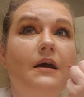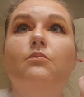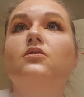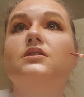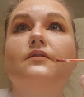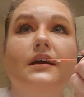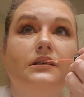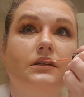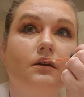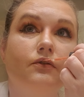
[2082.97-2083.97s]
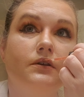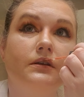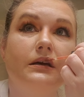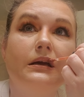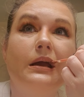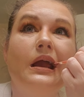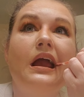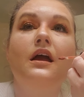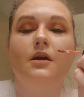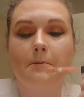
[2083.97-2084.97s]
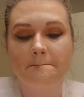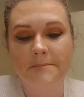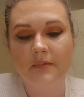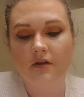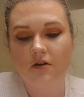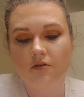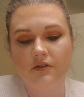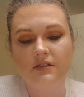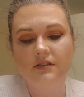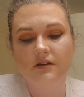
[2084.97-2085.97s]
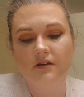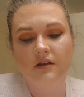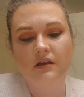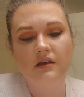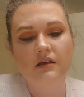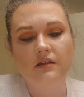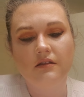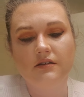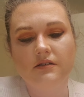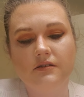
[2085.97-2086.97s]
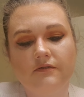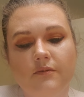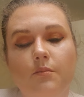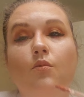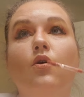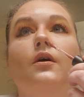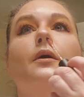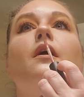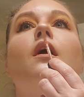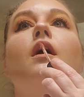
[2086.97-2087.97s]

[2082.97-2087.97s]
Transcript: most of that stuff is not, oh, this is even more